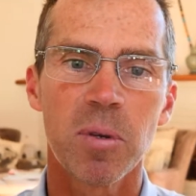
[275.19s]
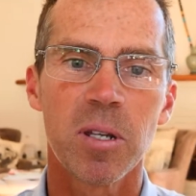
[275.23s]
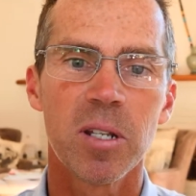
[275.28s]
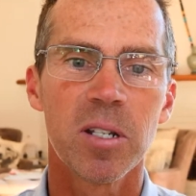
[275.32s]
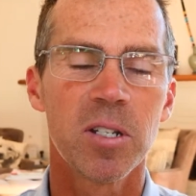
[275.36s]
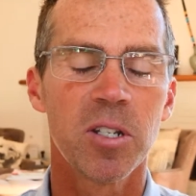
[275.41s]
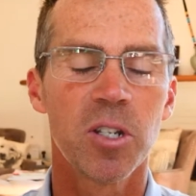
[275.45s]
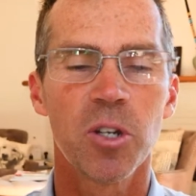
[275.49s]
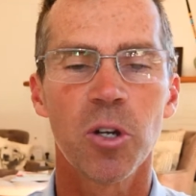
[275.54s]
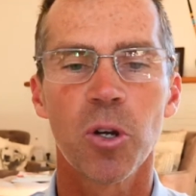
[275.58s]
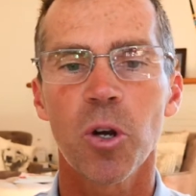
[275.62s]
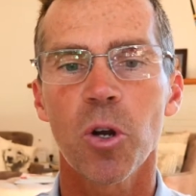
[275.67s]

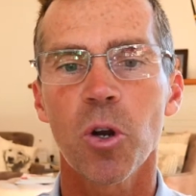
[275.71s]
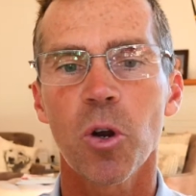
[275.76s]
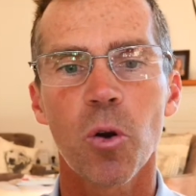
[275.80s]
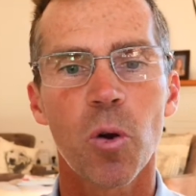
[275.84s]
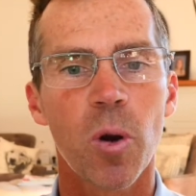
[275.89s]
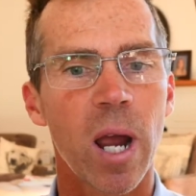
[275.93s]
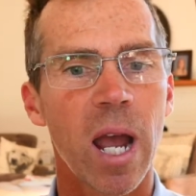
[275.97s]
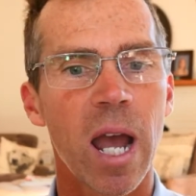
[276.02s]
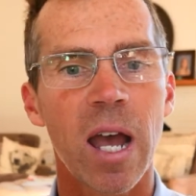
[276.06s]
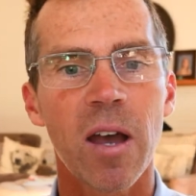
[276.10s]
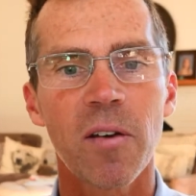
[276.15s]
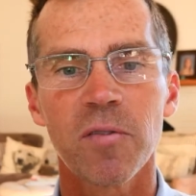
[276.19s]
into your
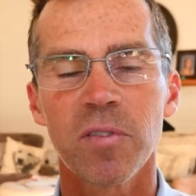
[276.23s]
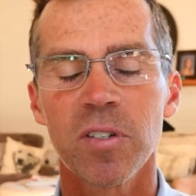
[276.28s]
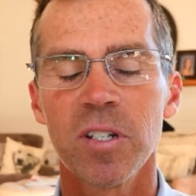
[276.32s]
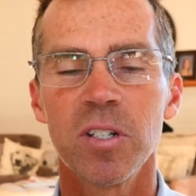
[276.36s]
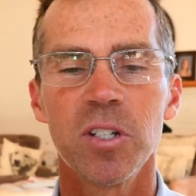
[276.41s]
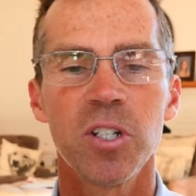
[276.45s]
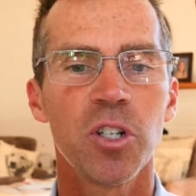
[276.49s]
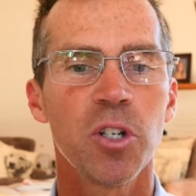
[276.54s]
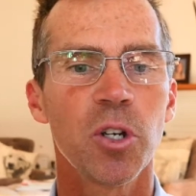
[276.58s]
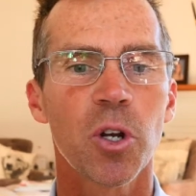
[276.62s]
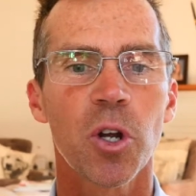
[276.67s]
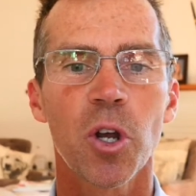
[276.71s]
craft,
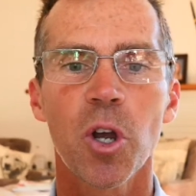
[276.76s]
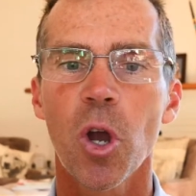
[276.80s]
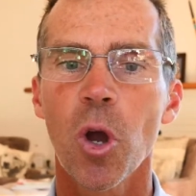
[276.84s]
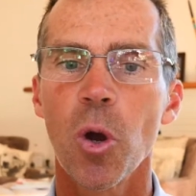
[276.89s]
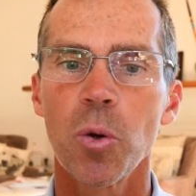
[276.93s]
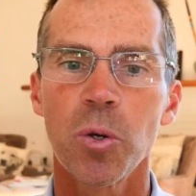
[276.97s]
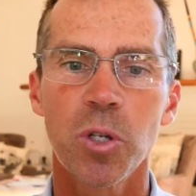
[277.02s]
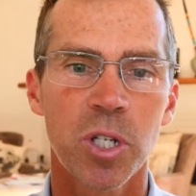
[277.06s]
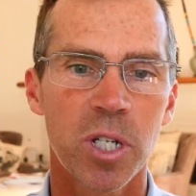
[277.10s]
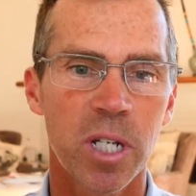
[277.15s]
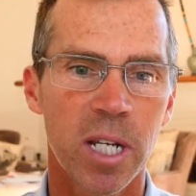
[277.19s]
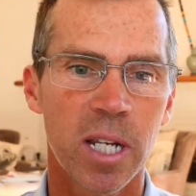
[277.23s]
into your
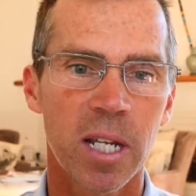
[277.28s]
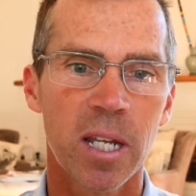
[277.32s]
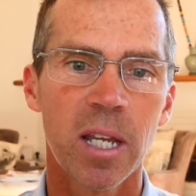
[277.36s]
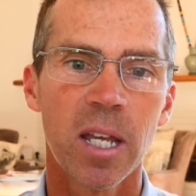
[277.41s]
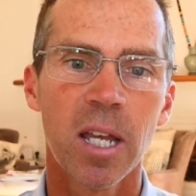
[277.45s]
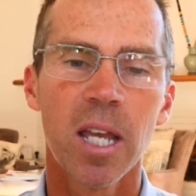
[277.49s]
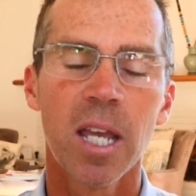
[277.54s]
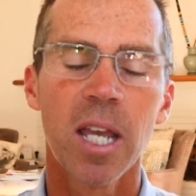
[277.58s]
coaching,